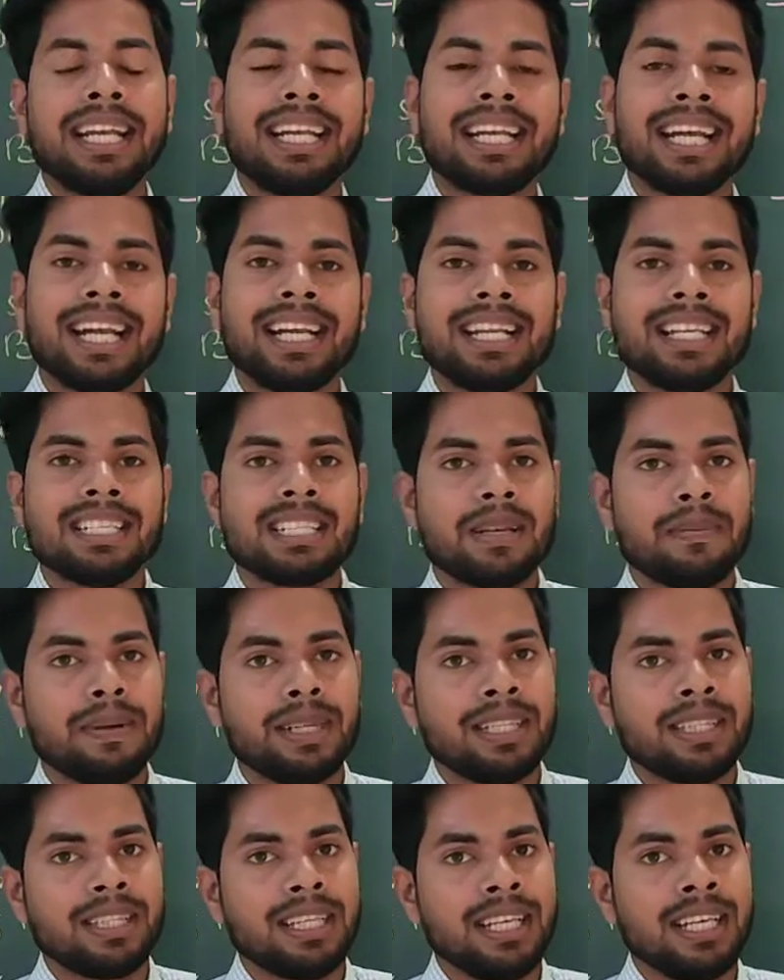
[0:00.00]
in
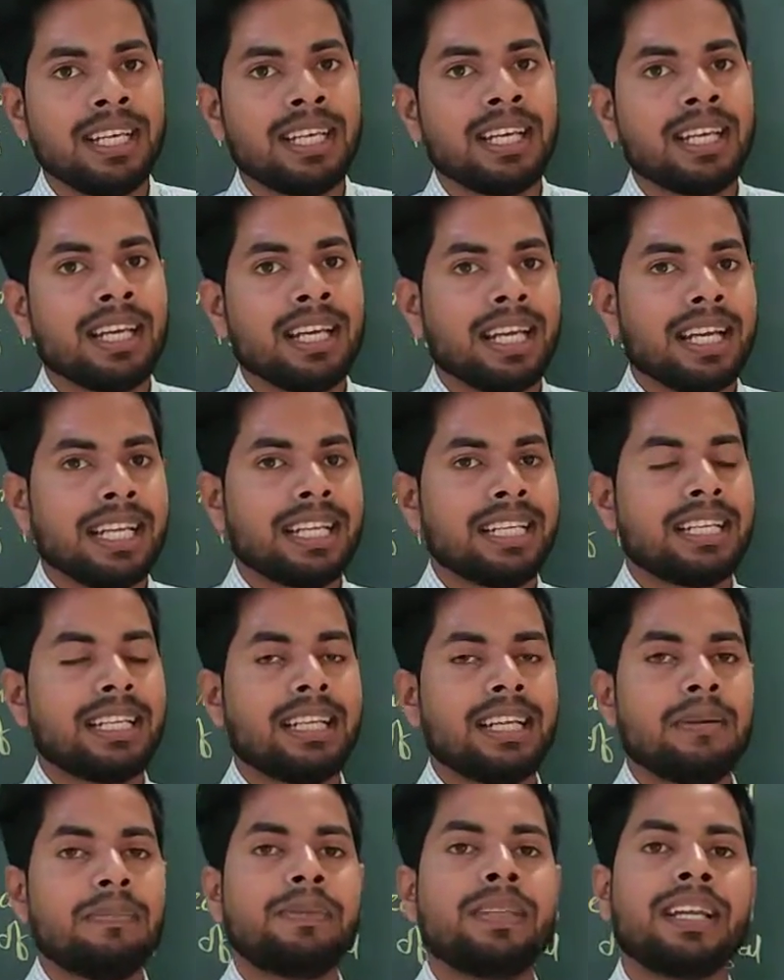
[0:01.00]
1973, it
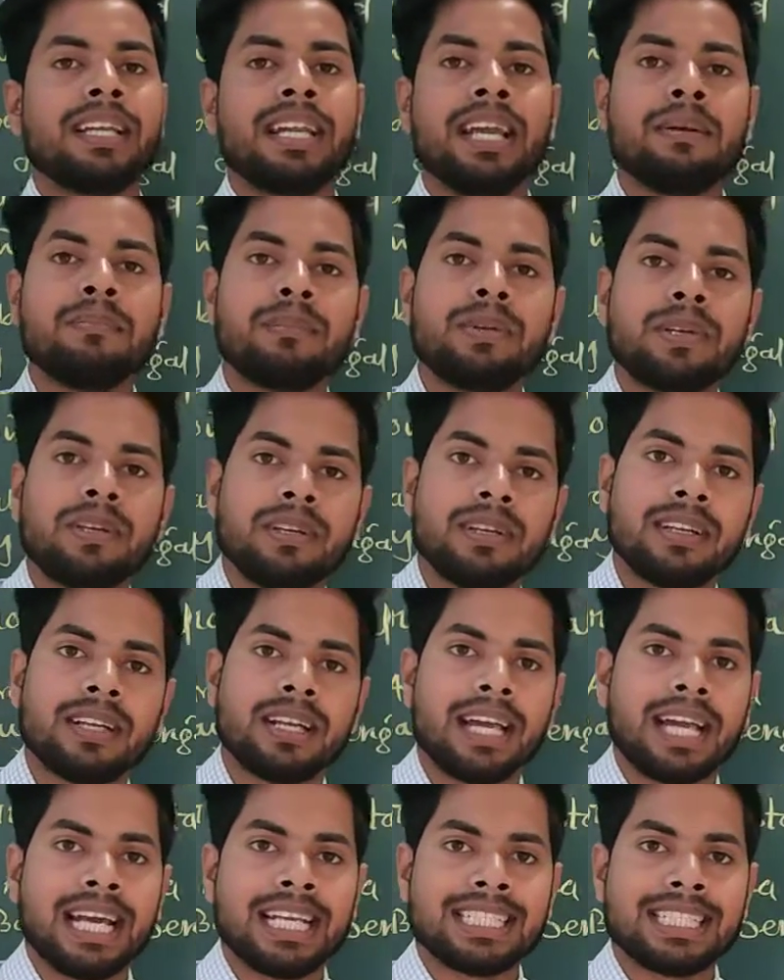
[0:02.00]
gave the name
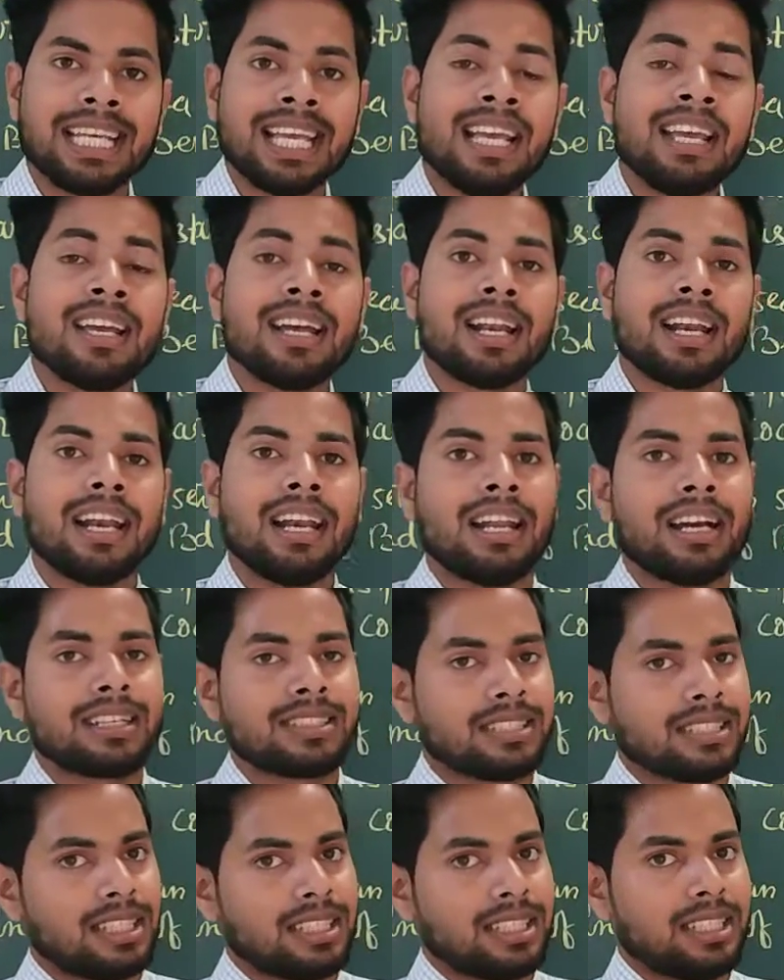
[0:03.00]
as a
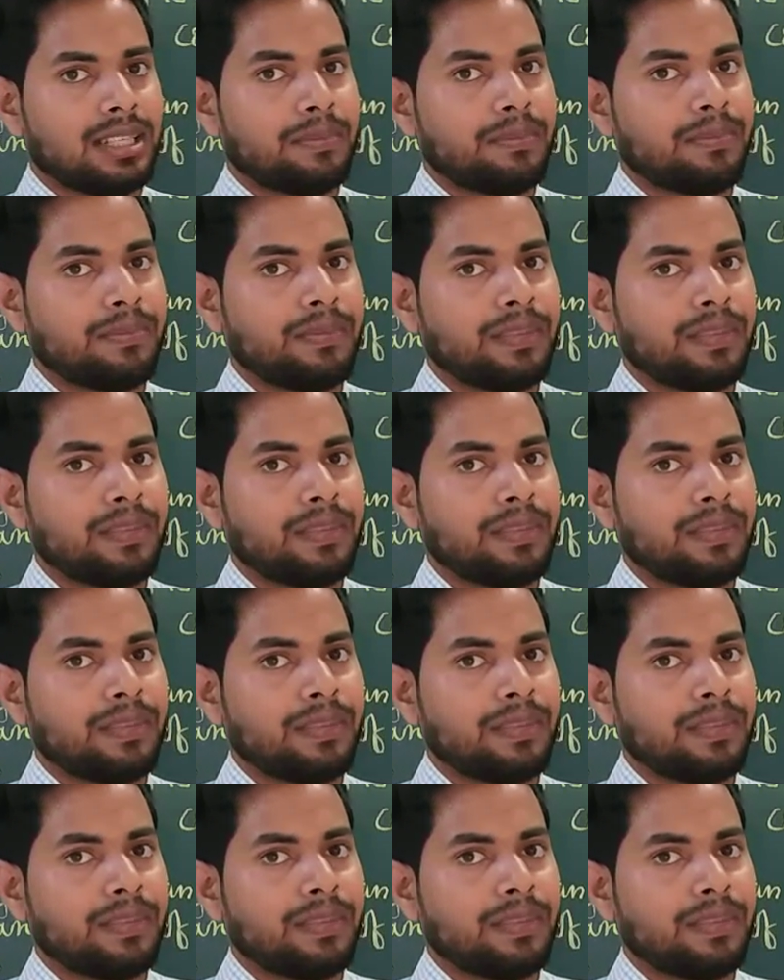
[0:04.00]
Lakshadweep.